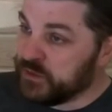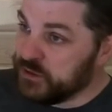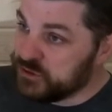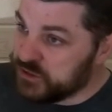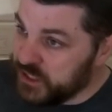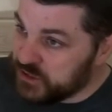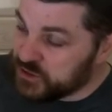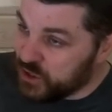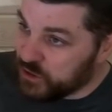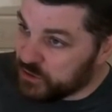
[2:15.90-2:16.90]
seed
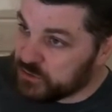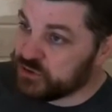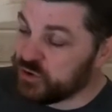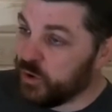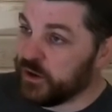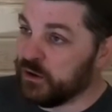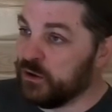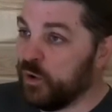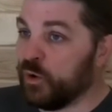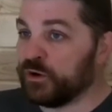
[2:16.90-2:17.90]
starter
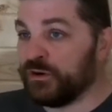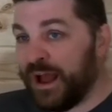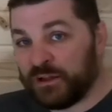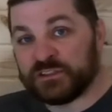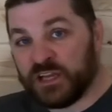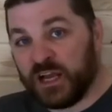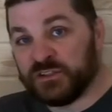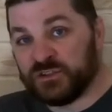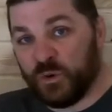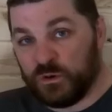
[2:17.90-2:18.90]
soil or your
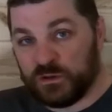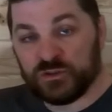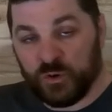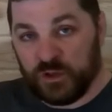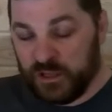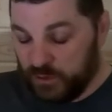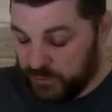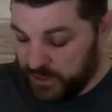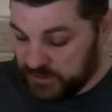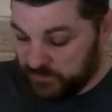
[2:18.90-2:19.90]
outside soil. I know
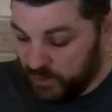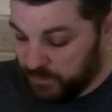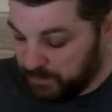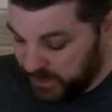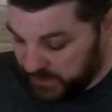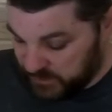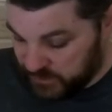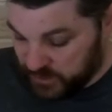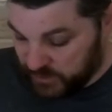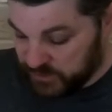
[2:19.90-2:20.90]
you guys have all played in
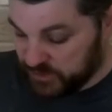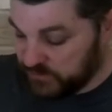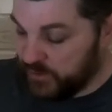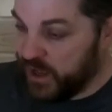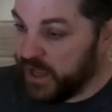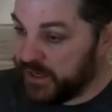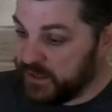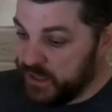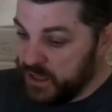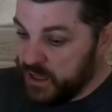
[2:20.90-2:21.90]
the dirt just fine.
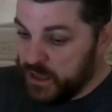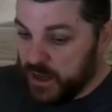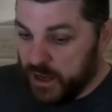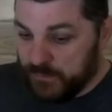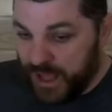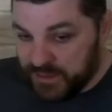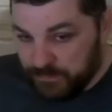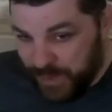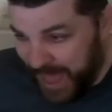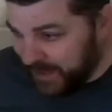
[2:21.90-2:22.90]
On
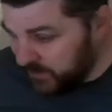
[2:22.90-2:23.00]
the back